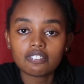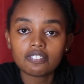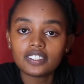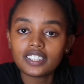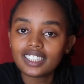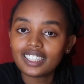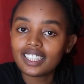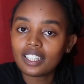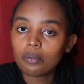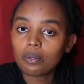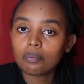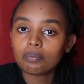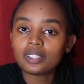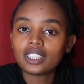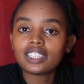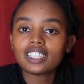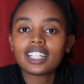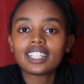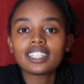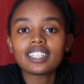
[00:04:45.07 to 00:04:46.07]
Visit their
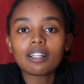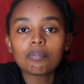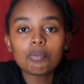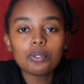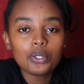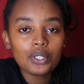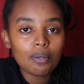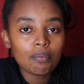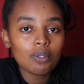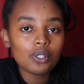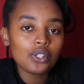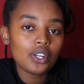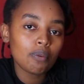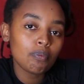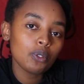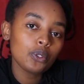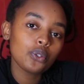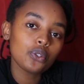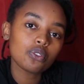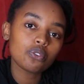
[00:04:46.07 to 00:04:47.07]
website at
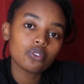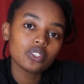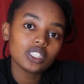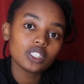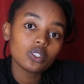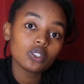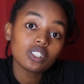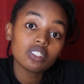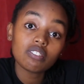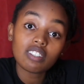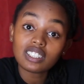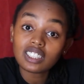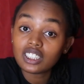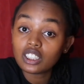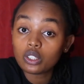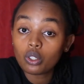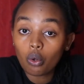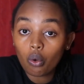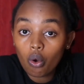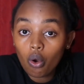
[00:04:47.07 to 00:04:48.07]

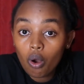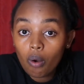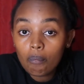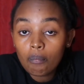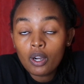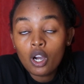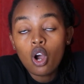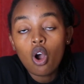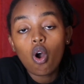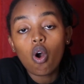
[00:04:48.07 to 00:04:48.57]
www.finstockevarsity.com,